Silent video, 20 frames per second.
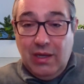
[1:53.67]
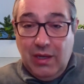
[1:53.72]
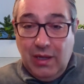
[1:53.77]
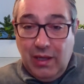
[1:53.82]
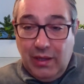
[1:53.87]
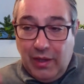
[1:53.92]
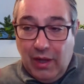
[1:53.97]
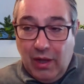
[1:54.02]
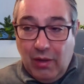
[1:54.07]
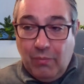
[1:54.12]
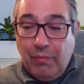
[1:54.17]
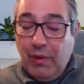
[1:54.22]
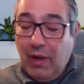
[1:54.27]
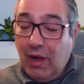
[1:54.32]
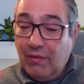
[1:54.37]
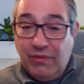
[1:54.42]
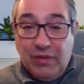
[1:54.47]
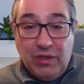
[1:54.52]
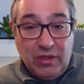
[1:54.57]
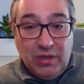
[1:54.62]
Now,
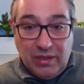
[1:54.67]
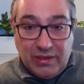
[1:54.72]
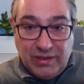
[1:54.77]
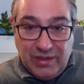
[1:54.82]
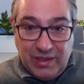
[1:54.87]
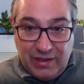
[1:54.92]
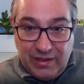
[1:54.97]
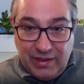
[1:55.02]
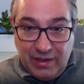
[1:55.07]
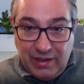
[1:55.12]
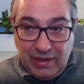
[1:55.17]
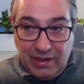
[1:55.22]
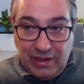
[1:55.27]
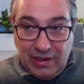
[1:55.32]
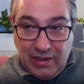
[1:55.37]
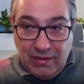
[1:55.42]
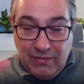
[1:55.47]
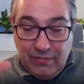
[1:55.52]
I've not looked at the